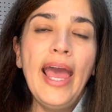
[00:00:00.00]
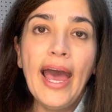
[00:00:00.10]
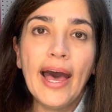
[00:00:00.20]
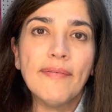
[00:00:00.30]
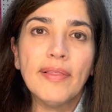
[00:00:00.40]

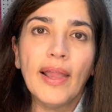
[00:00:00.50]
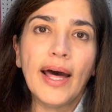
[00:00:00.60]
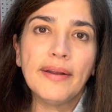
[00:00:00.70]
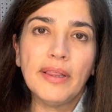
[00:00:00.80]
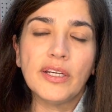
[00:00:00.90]
have a
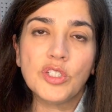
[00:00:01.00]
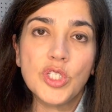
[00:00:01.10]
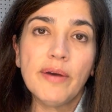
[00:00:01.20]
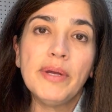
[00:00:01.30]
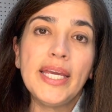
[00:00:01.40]
lot of
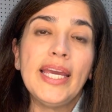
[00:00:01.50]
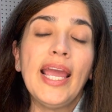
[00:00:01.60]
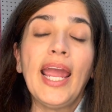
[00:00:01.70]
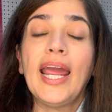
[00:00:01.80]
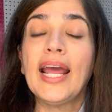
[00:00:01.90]

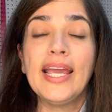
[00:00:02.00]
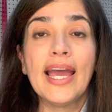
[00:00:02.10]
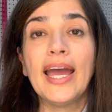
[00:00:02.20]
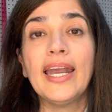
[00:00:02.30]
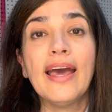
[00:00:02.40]
longevity. And
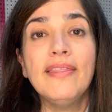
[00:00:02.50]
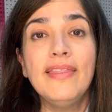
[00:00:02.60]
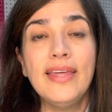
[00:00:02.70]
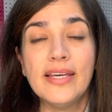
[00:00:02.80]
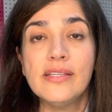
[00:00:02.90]
again,
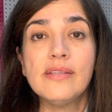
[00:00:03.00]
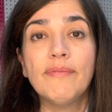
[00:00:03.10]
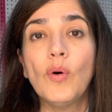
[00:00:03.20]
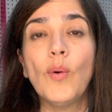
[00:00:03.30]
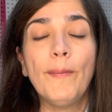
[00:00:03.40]
this
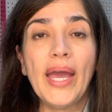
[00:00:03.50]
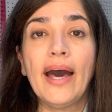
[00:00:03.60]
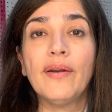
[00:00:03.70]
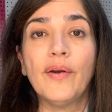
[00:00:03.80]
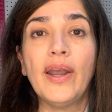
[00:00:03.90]
Vogue
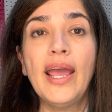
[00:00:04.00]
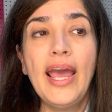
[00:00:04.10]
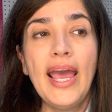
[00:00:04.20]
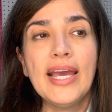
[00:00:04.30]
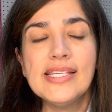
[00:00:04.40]
pattern
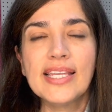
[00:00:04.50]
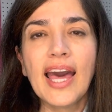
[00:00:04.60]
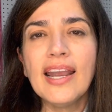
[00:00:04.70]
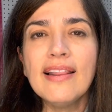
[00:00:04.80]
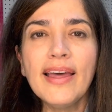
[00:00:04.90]
is
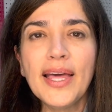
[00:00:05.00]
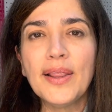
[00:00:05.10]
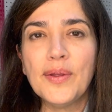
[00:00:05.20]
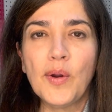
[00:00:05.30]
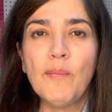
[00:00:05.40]
kind of like a
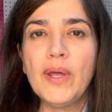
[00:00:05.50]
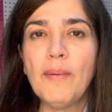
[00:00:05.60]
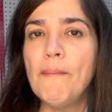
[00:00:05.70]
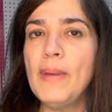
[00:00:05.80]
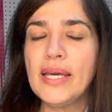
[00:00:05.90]
little bit of
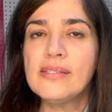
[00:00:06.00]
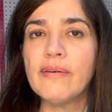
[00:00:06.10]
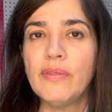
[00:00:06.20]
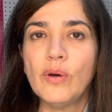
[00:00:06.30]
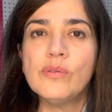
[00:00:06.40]
mix
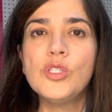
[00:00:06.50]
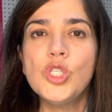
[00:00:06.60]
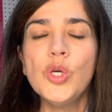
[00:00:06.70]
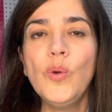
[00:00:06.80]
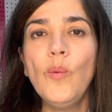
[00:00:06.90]
of those
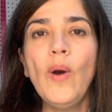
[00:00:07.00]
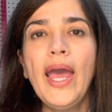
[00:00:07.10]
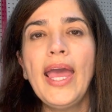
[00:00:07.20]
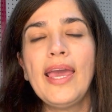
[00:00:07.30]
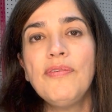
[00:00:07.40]
two.
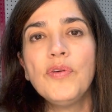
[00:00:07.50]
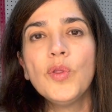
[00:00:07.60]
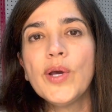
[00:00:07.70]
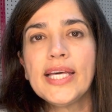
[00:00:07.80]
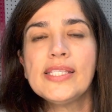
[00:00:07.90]
If you
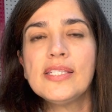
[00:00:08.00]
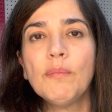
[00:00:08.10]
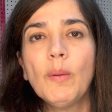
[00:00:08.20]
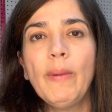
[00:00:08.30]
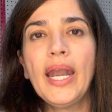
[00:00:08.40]
look at
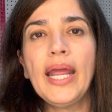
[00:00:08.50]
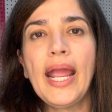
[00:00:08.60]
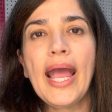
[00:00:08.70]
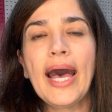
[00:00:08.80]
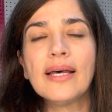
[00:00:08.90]
Zimmerman,
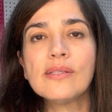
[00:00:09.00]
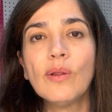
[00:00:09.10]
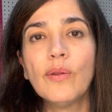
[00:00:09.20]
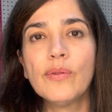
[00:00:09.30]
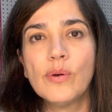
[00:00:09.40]
it has
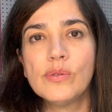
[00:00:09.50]
all of those